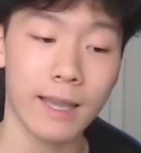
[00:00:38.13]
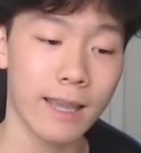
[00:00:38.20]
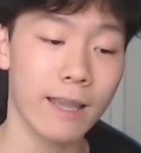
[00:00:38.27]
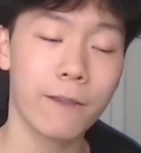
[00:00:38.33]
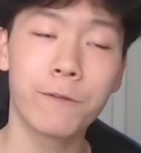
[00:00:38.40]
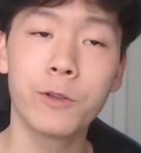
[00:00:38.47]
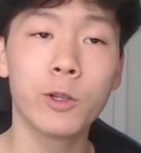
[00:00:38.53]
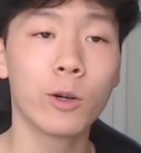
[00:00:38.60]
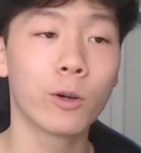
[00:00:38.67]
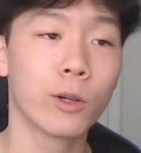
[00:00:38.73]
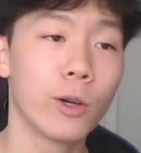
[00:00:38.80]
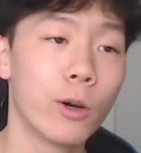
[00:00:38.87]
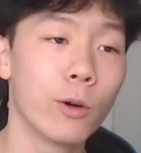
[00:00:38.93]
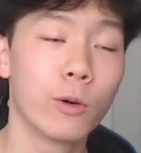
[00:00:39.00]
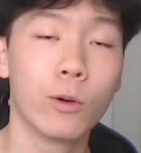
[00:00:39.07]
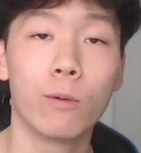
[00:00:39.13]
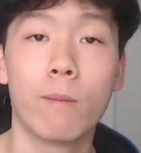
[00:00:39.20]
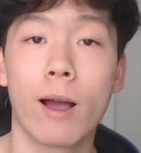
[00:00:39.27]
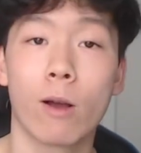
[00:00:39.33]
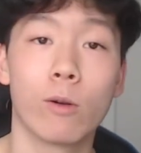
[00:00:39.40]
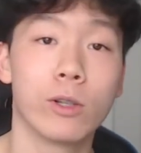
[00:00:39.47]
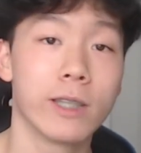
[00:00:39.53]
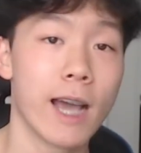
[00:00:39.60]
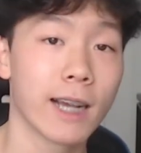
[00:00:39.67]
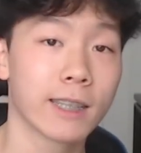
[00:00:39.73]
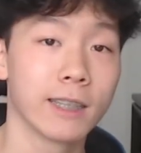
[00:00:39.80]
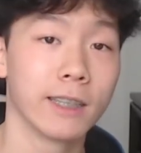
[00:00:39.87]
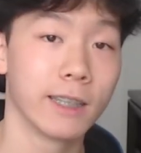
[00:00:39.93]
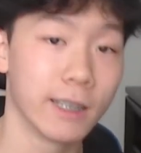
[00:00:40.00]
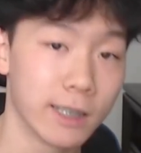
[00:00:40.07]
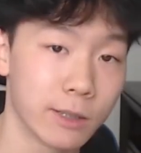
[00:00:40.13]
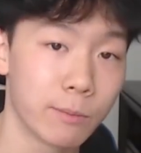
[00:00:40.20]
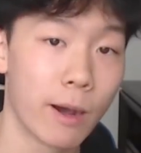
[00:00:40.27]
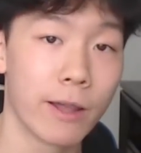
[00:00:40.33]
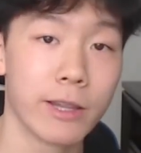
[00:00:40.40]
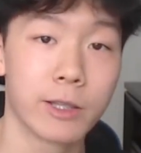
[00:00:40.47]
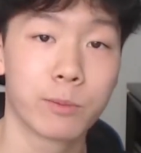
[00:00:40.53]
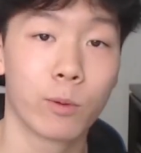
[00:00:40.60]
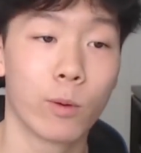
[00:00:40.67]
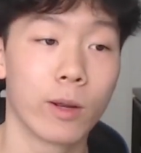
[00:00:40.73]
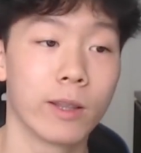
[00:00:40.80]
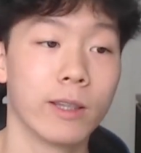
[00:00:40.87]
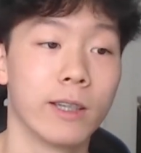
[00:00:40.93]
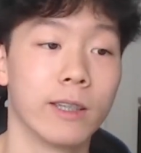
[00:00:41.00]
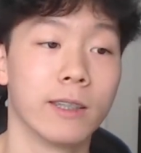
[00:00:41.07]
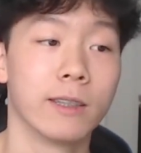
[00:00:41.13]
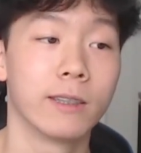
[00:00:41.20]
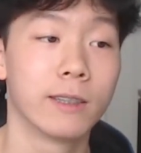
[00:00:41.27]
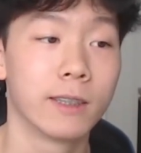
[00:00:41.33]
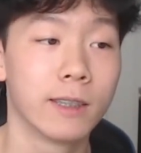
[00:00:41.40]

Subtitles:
If you don't know who Michael Jackson is by this point, then